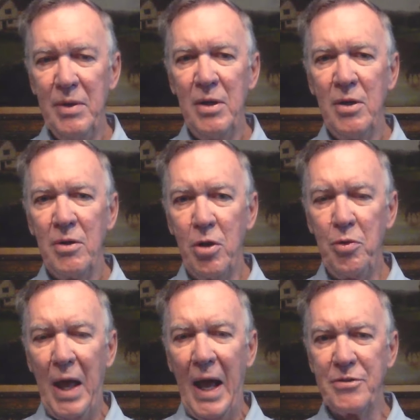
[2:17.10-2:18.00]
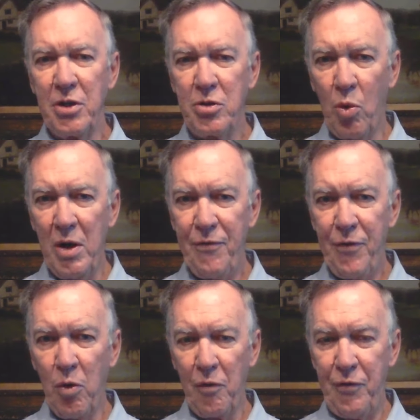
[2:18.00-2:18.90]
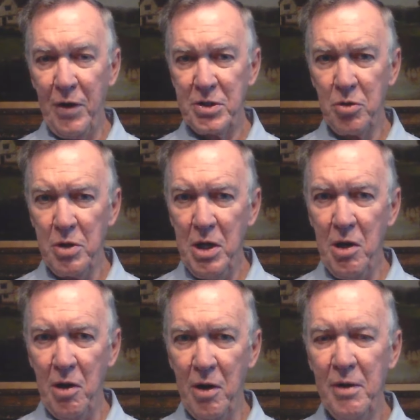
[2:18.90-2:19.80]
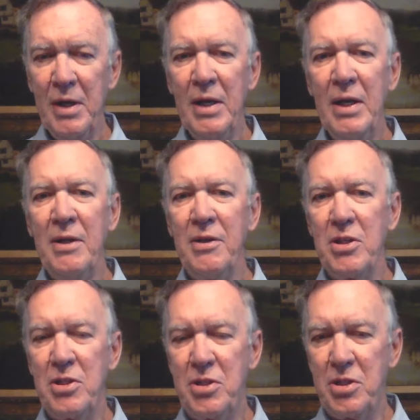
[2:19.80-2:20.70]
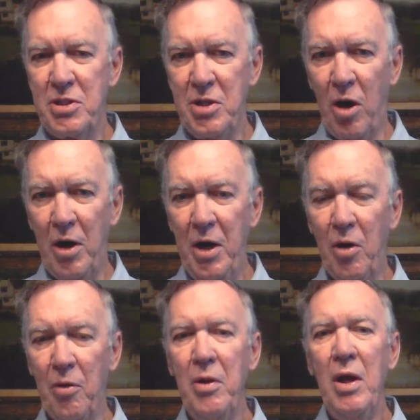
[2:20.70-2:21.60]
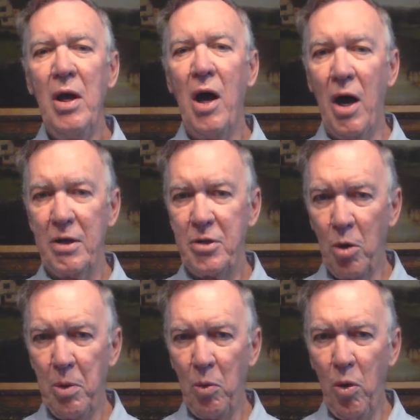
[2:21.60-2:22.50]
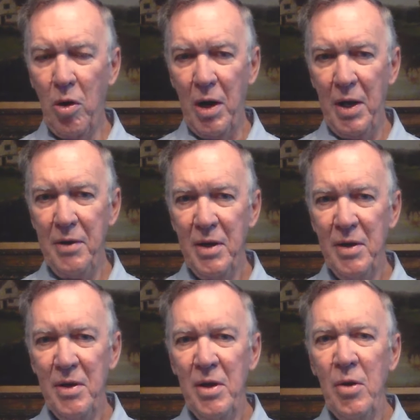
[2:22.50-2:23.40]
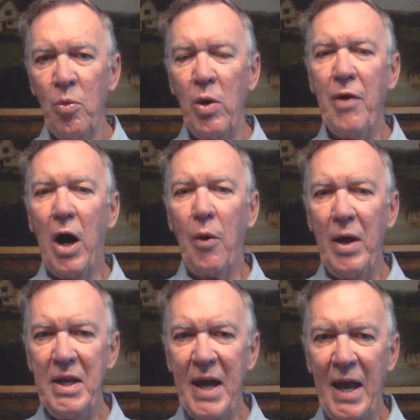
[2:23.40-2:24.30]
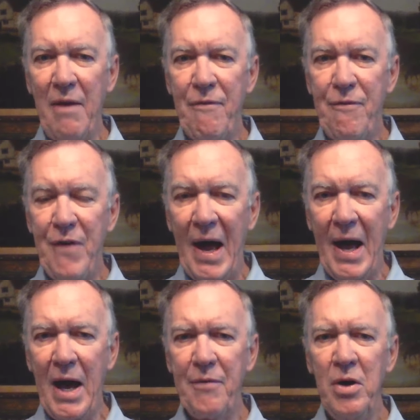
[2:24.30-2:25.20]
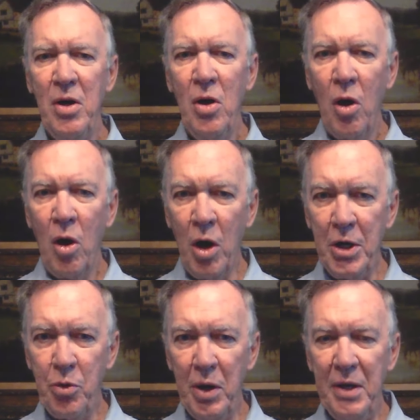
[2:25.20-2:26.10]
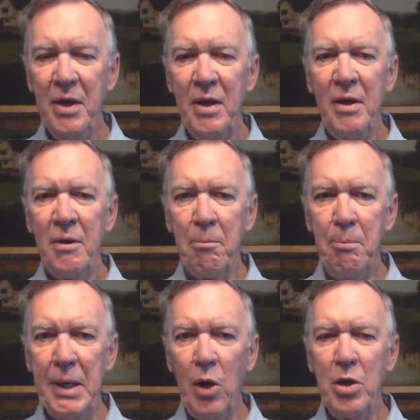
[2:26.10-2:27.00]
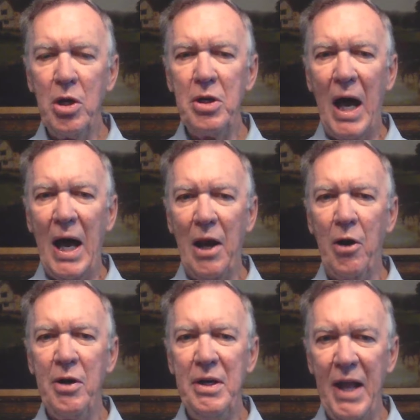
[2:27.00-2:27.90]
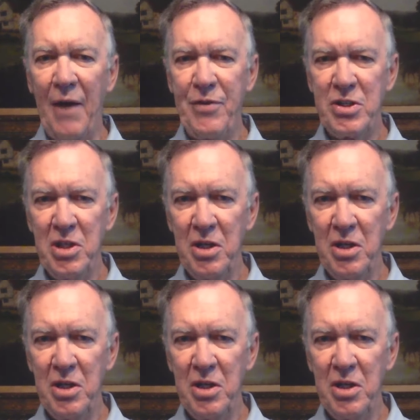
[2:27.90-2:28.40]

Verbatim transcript: two thousand twenty-four fiscal year, started on October first, we've already got a five hundred billion dollars deficit.